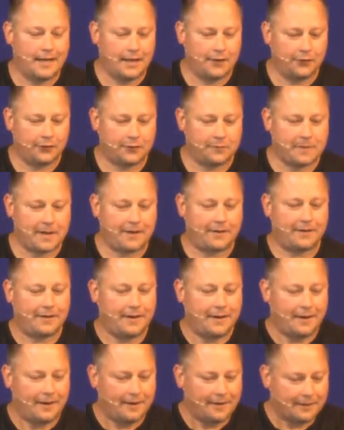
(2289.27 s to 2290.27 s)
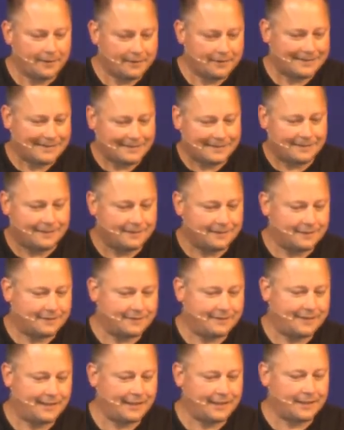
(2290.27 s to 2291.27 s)
it was about
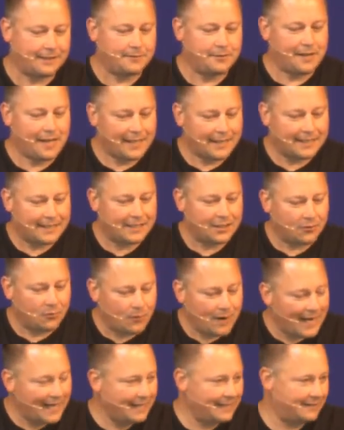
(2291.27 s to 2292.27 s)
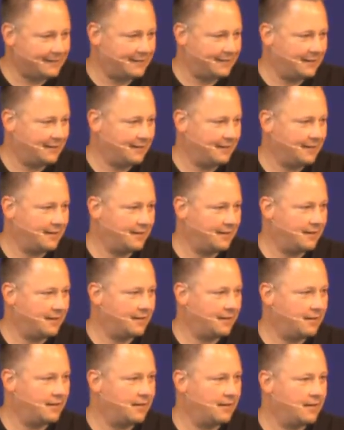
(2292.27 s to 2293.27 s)
telling him, you got to get right.
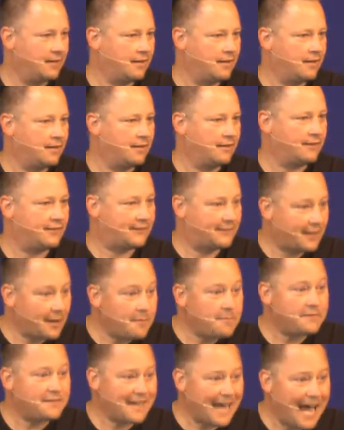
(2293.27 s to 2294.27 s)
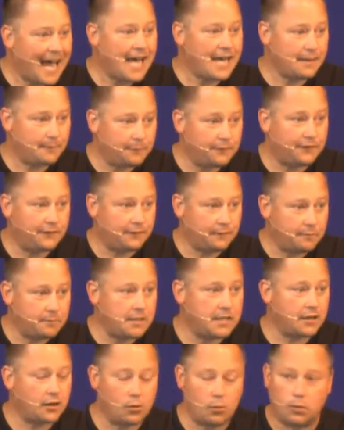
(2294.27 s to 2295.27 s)
Sometimes
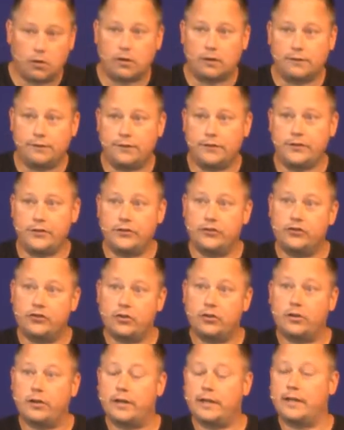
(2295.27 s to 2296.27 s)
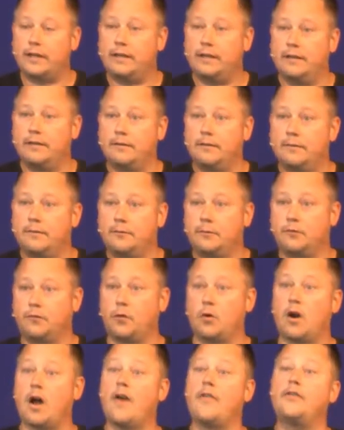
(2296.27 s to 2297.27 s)
being a worker for your joy
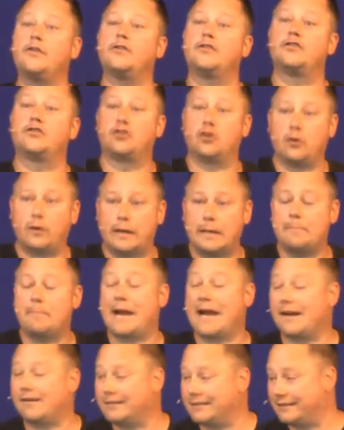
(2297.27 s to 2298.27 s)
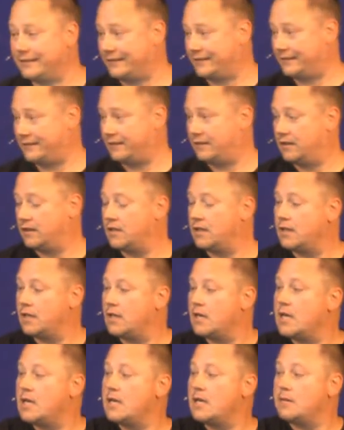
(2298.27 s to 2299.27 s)
for others' joy, parents,
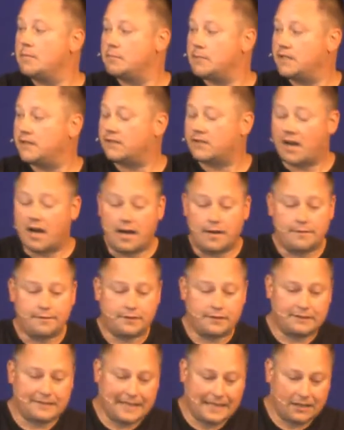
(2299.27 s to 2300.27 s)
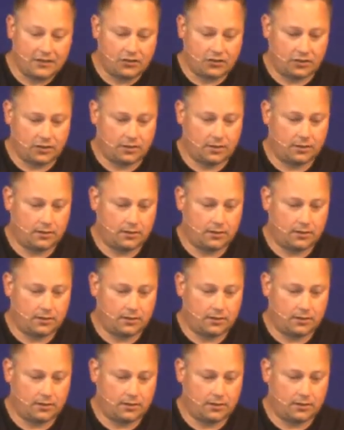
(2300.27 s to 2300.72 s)
means confrontation.